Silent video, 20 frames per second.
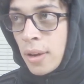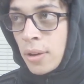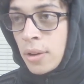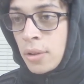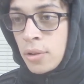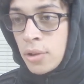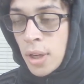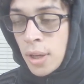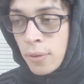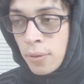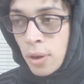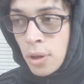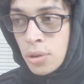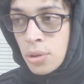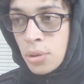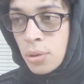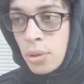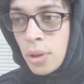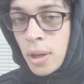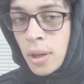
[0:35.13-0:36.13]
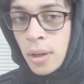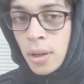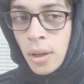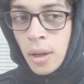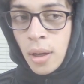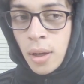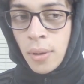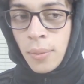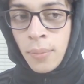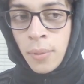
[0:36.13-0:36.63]
And Jake Freshel
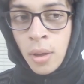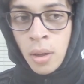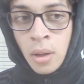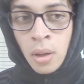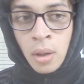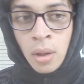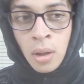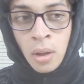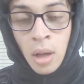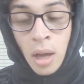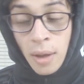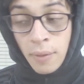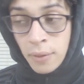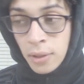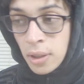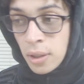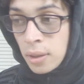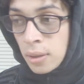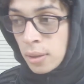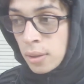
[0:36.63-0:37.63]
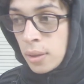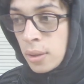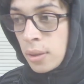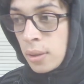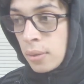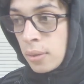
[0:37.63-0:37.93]
and Evan Keithley,